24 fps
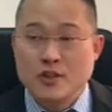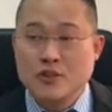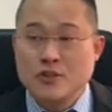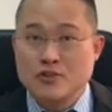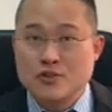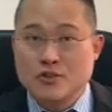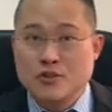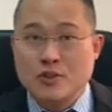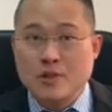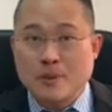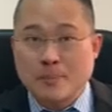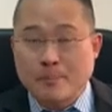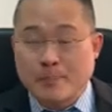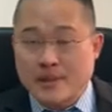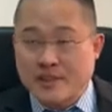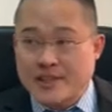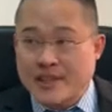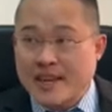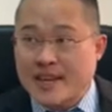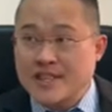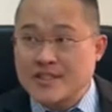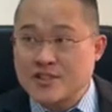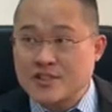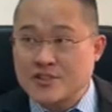So the
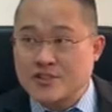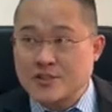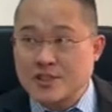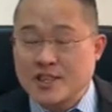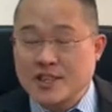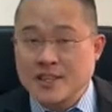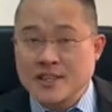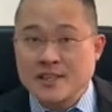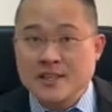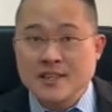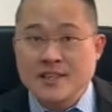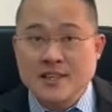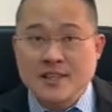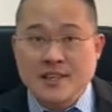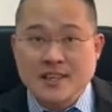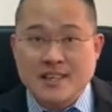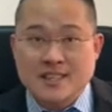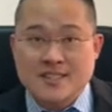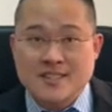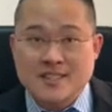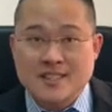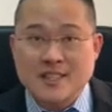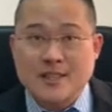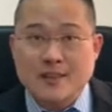pedestrian,
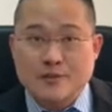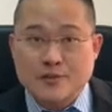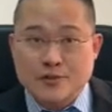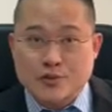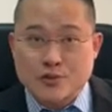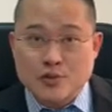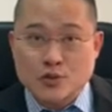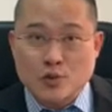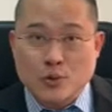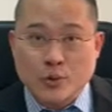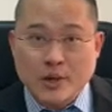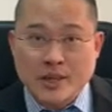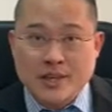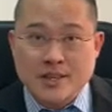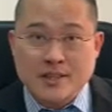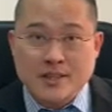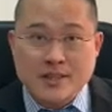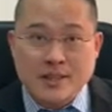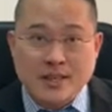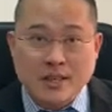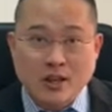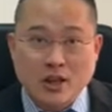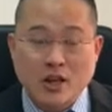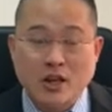instead of suing
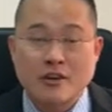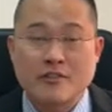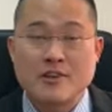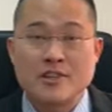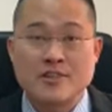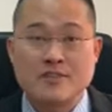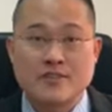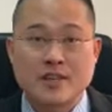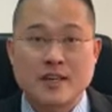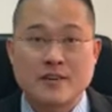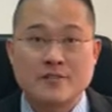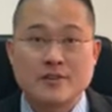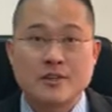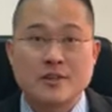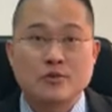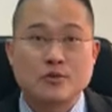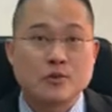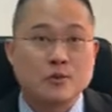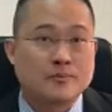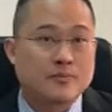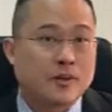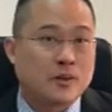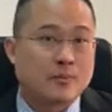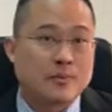the lorry driver,
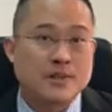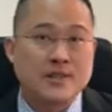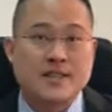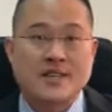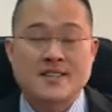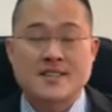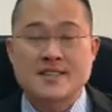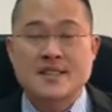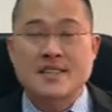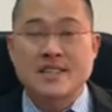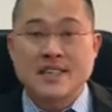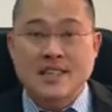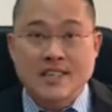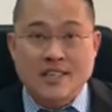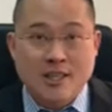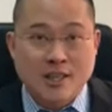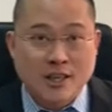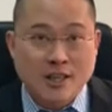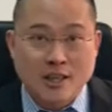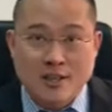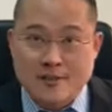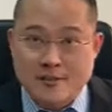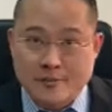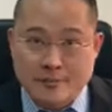who probably doesn't earn a
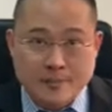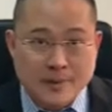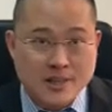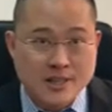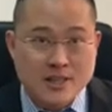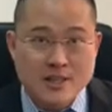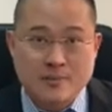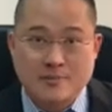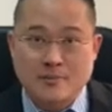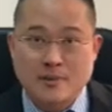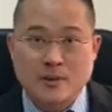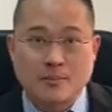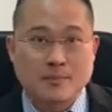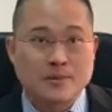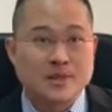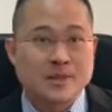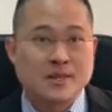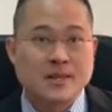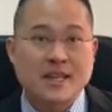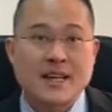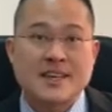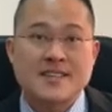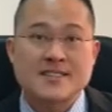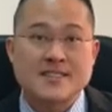lot of money, probably
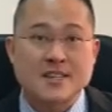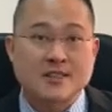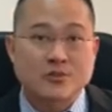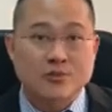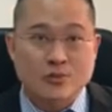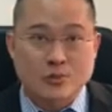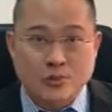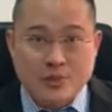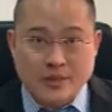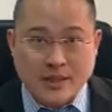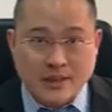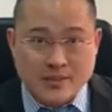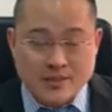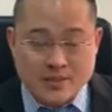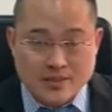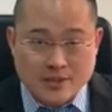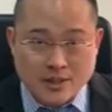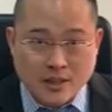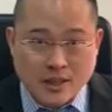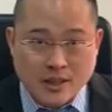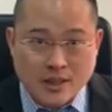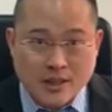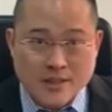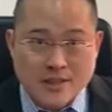less than
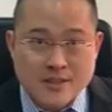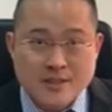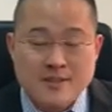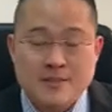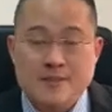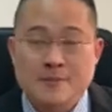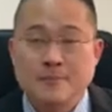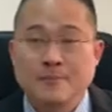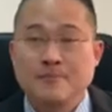$2,000,